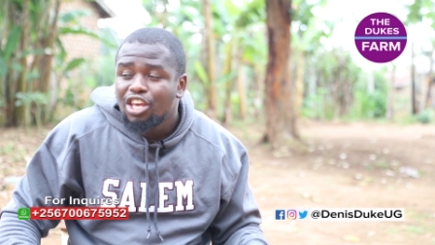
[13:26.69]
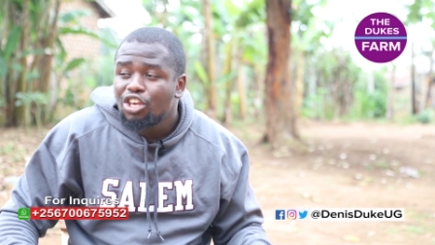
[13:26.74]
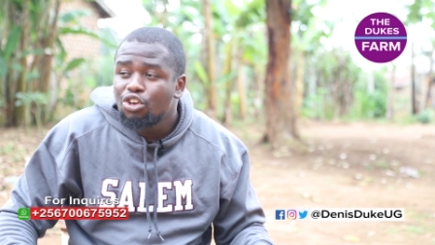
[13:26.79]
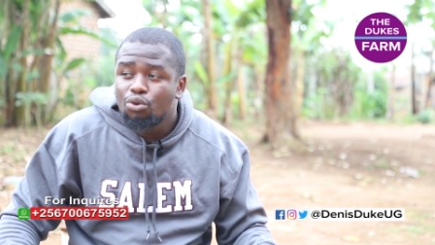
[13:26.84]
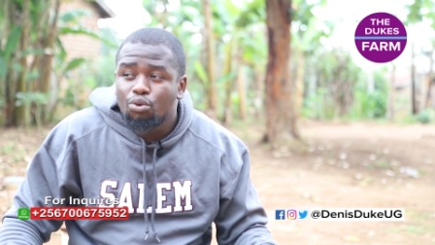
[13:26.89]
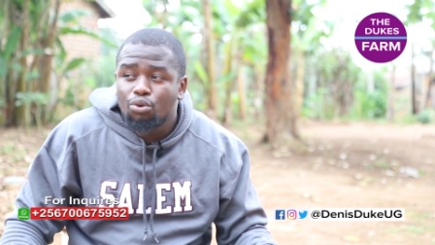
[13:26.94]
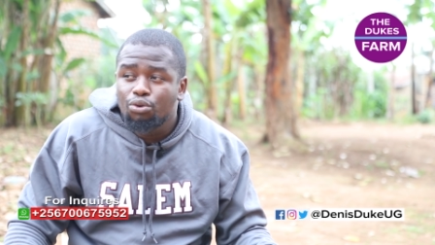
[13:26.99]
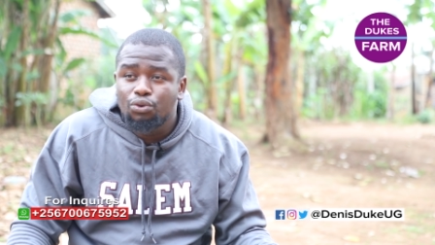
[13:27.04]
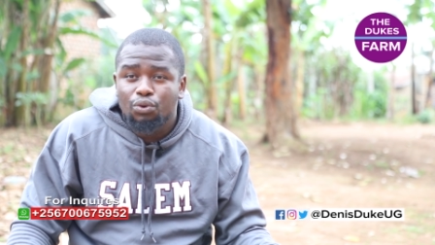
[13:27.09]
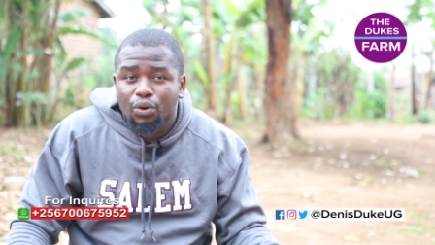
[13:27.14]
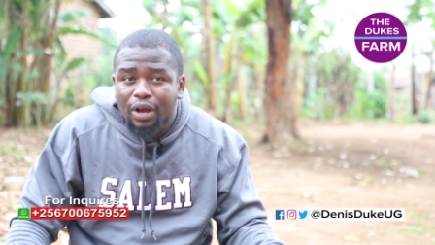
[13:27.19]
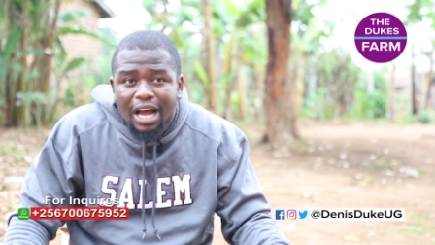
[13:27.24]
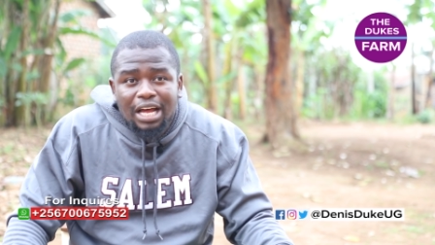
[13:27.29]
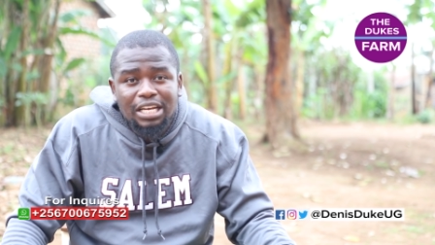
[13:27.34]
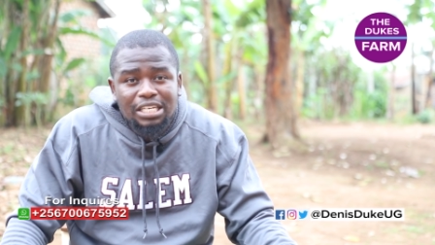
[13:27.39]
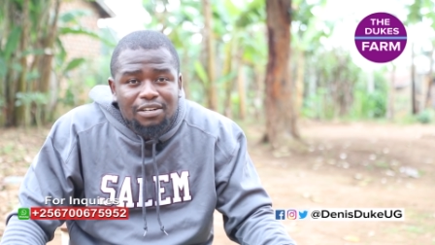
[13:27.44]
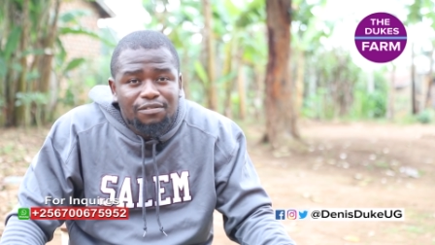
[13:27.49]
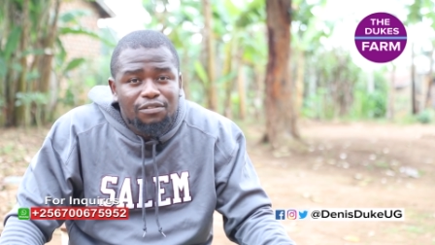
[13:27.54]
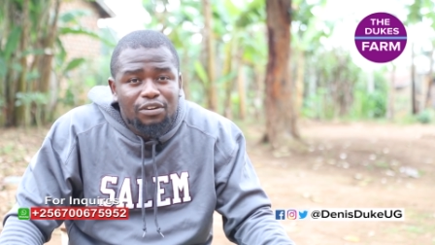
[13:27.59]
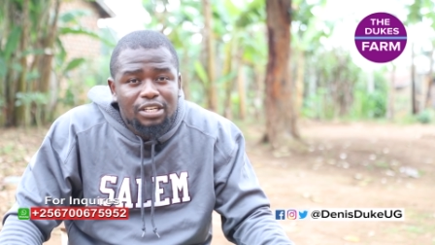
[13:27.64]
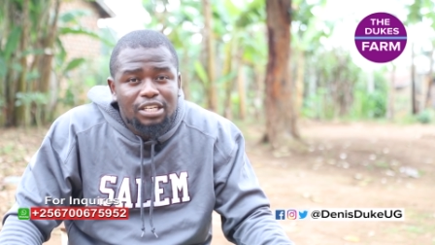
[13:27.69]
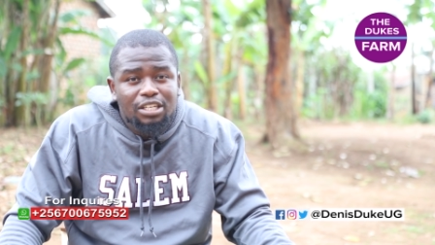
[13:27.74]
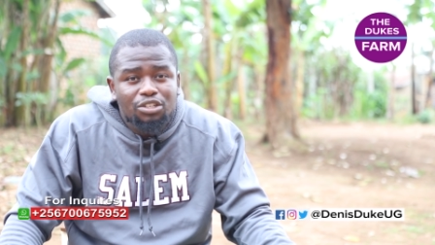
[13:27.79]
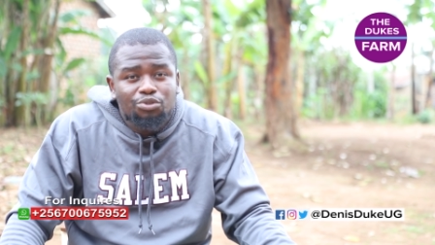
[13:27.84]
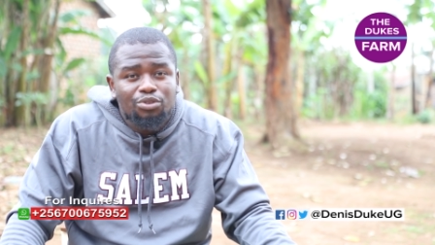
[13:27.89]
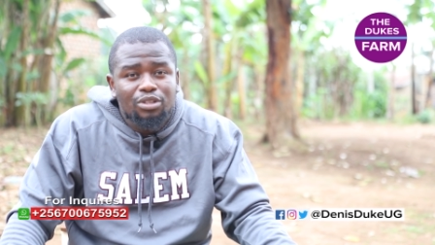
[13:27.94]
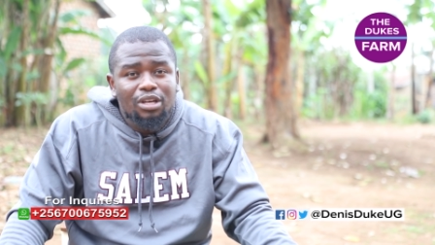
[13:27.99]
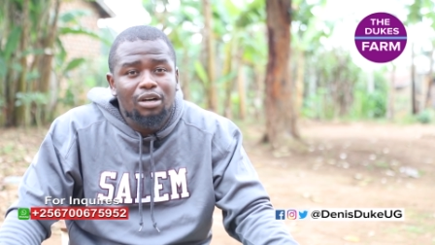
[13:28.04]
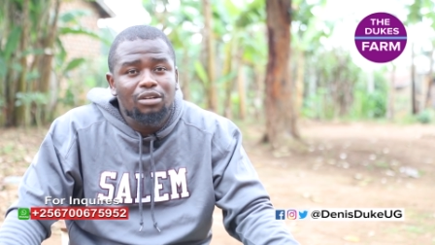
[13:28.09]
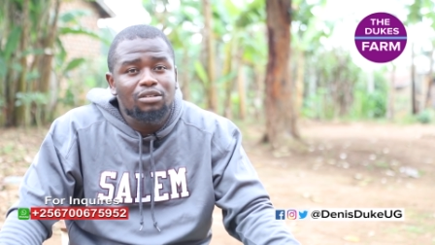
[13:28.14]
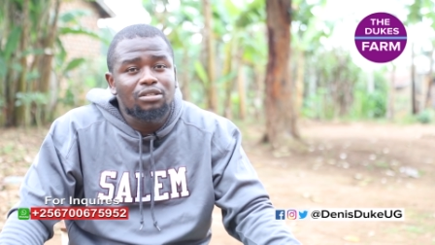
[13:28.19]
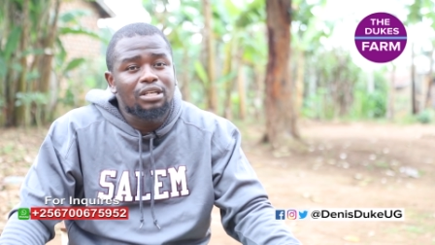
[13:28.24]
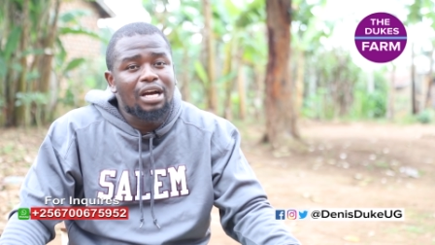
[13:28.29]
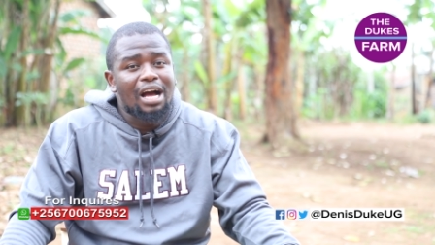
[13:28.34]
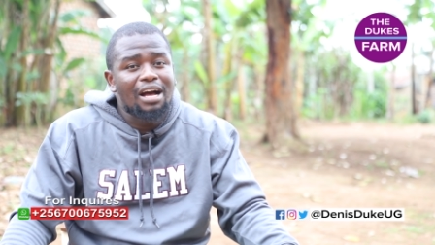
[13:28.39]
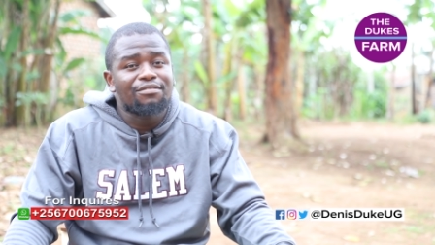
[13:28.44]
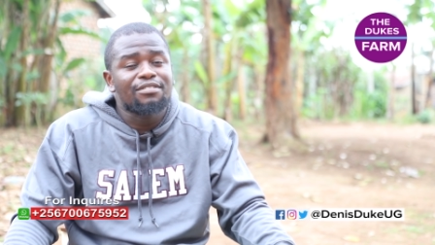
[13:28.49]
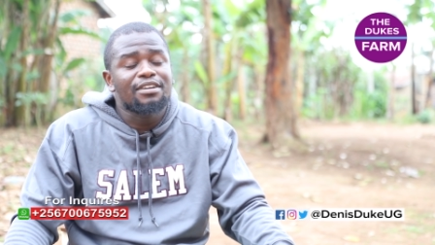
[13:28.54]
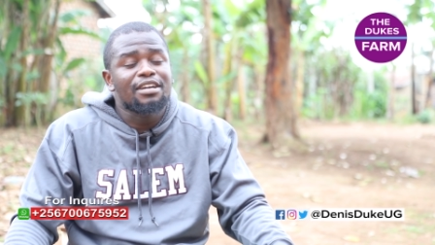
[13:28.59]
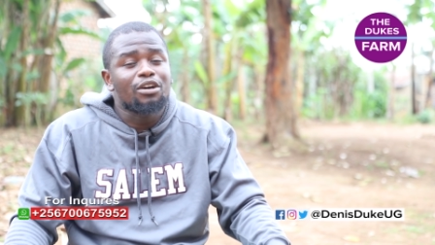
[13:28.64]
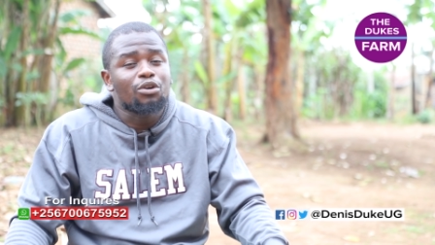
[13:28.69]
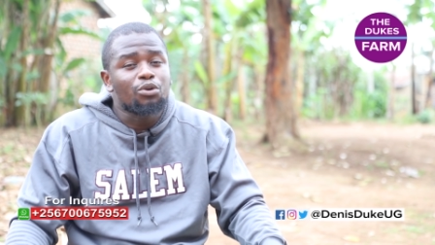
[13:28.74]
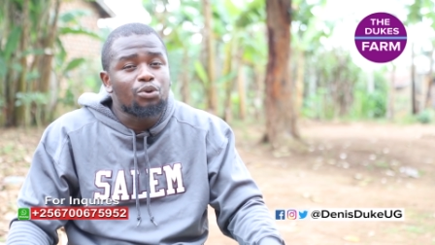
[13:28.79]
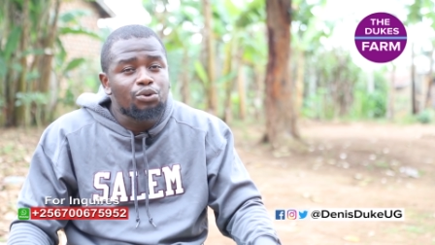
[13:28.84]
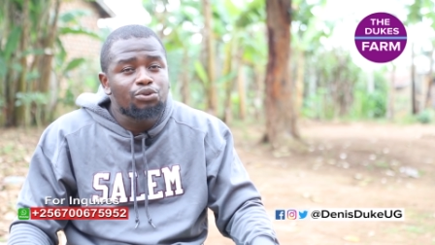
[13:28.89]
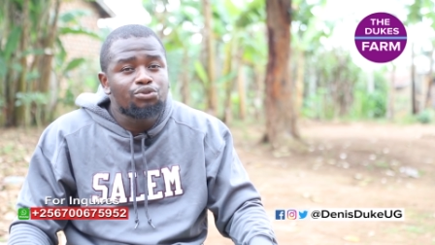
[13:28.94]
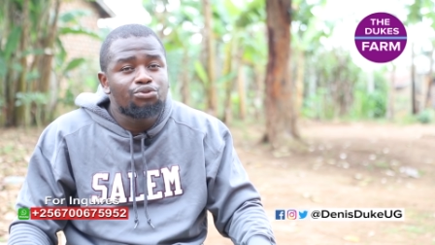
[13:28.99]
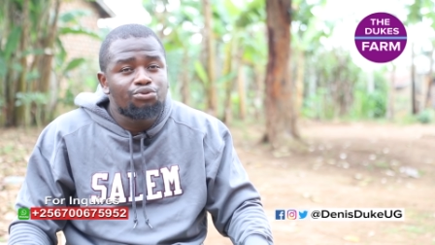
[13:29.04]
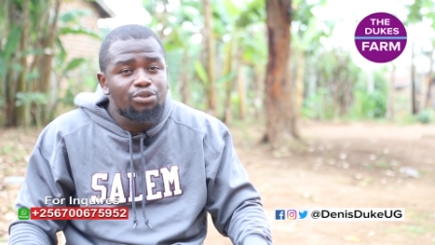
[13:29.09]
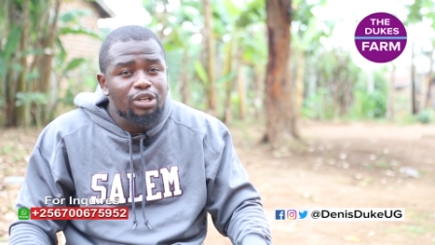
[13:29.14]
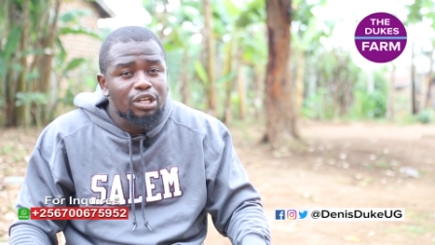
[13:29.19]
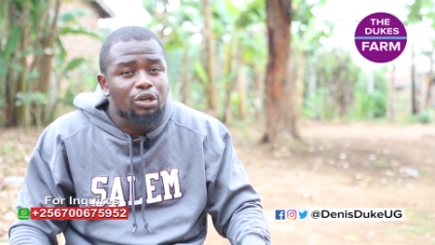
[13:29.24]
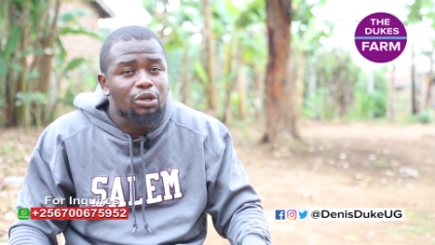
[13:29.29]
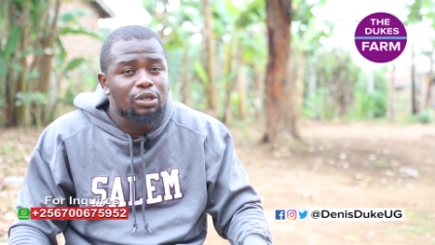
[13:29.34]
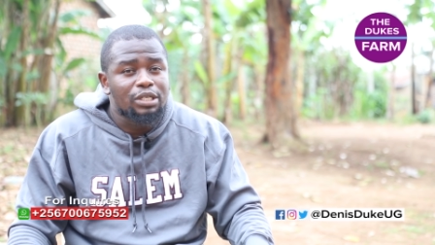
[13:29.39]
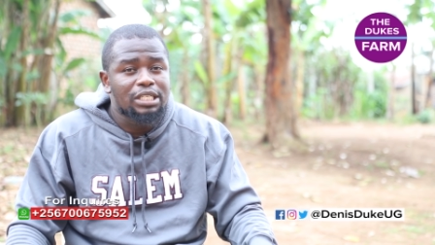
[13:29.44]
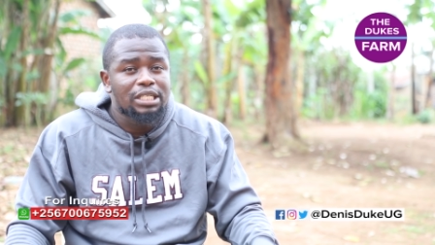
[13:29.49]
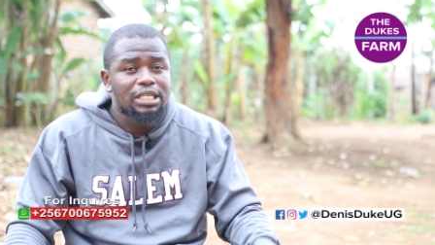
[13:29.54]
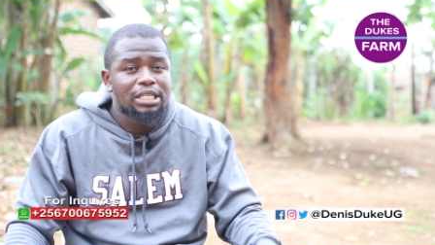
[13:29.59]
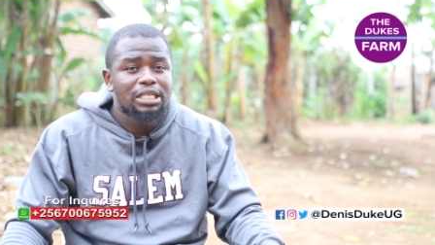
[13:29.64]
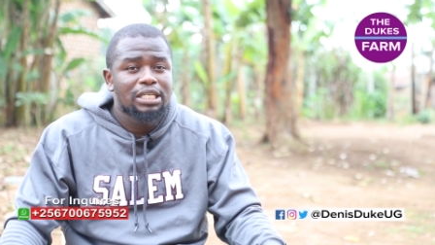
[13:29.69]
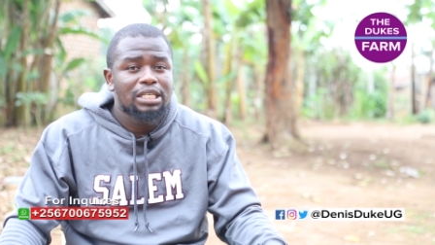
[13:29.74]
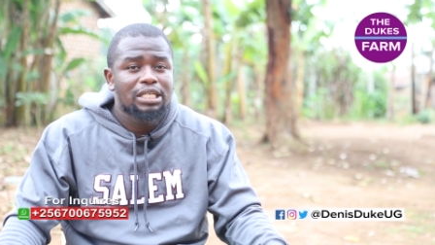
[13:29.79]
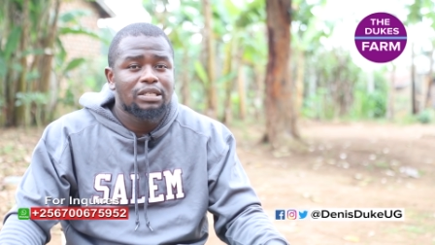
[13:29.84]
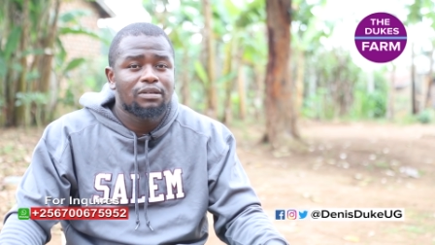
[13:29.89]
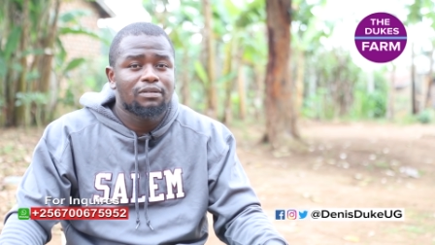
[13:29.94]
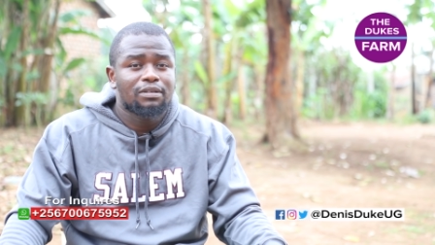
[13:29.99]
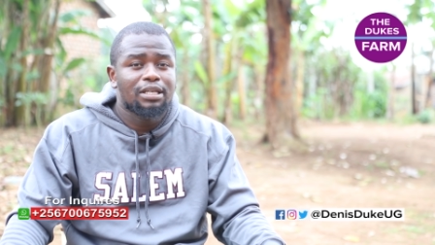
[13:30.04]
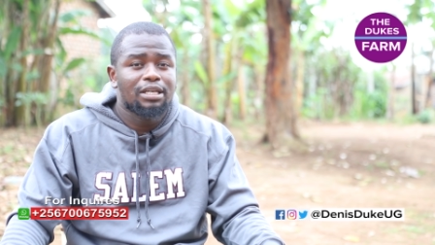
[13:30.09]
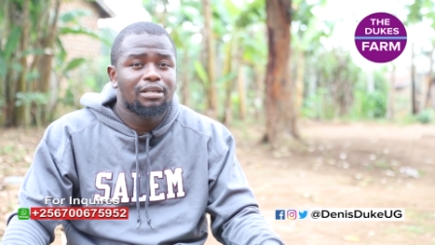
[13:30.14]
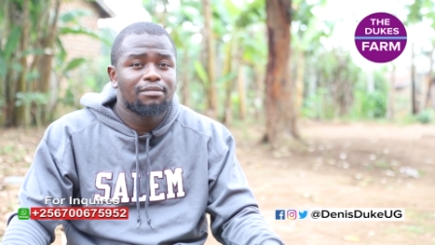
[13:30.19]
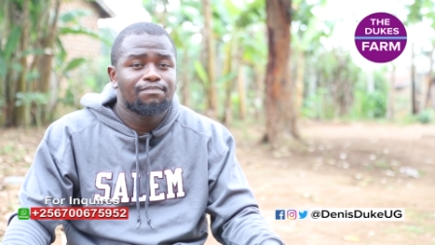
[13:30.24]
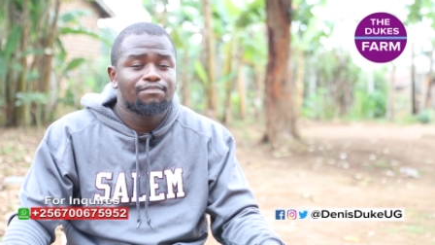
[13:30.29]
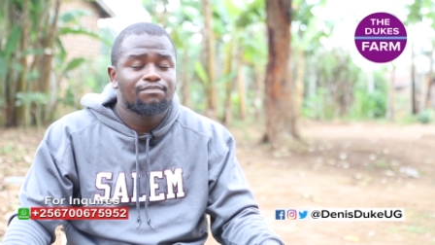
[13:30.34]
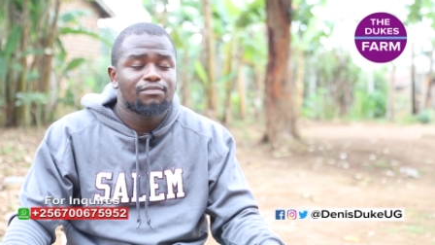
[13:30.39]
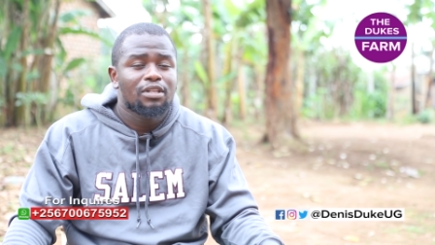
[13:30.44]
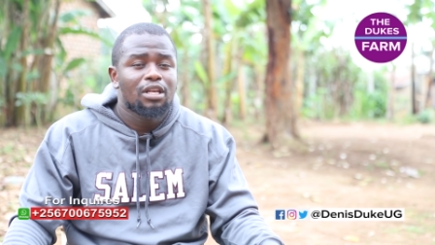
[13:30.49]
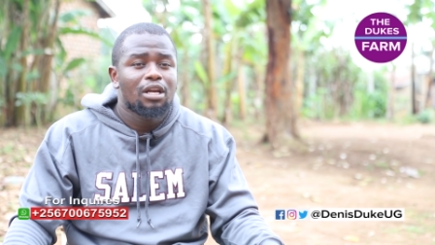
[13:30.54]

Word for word: You, you can't avoid it without having a good record, okay?